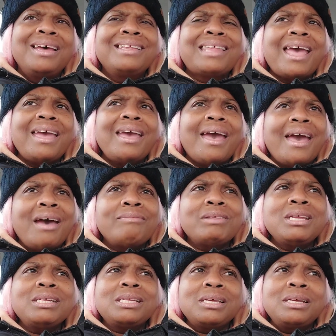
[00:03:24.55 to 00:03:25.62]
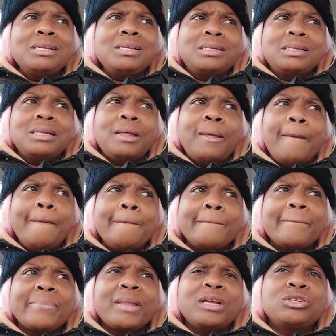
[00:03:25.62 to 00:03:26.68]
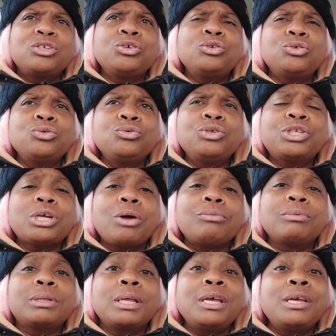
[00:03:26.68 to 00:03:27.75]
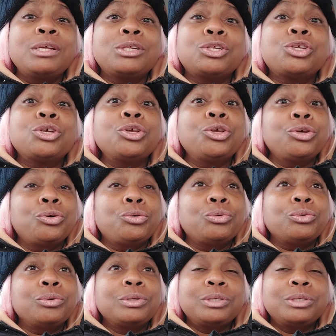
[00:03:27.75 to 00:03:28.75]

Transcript: they have the tendency to do certain things to you,